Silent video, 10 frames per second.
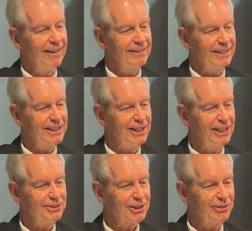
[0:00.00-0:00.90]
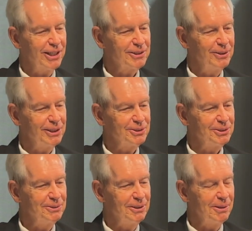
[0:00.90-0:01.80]
That's a great
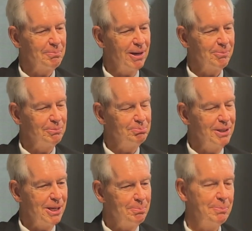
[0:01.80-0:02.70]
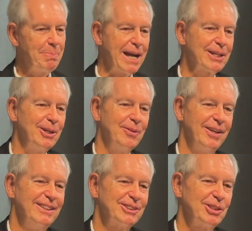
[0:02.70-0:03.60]
question. But back on
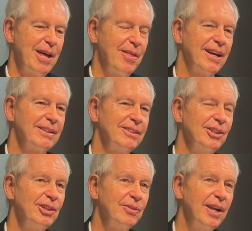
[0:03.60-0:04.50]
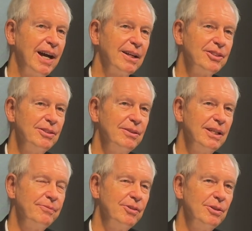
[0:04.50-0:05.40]
that, so I thought, Nile,
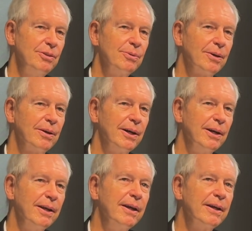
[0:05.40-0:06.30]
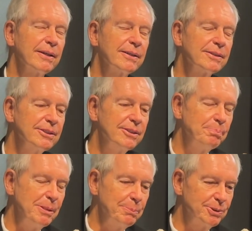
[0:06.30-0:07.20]
if you were,
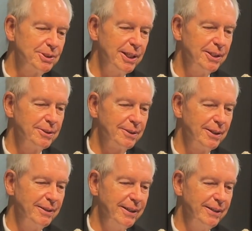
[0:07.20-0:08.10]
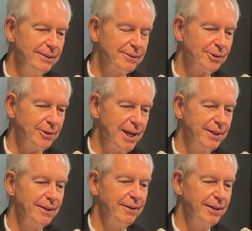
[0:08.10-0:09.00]
people say you're a
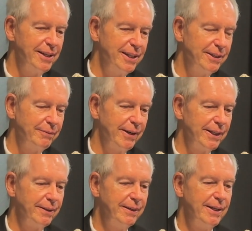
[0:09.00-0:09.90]
creator and an innovator.